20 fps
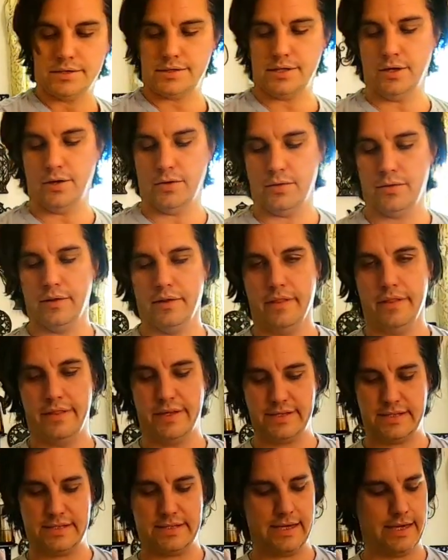So
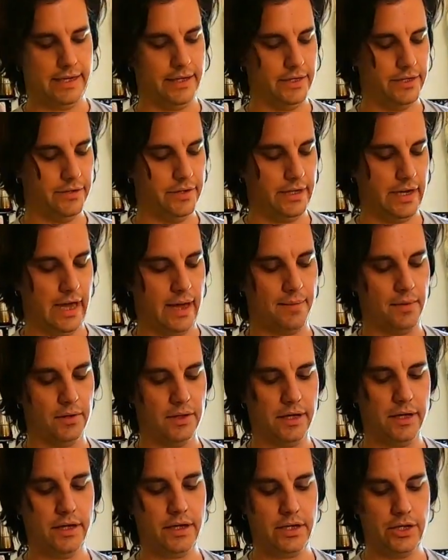this is how you do it. I'm
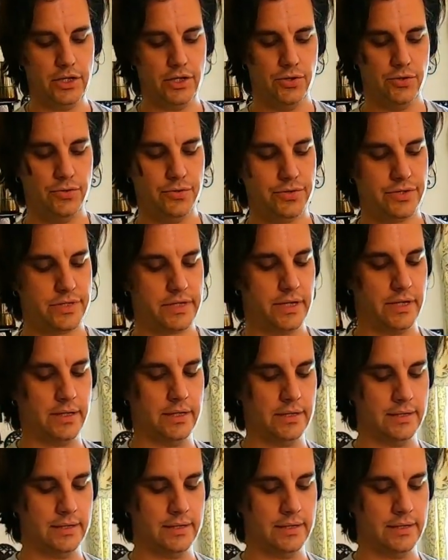only gonna use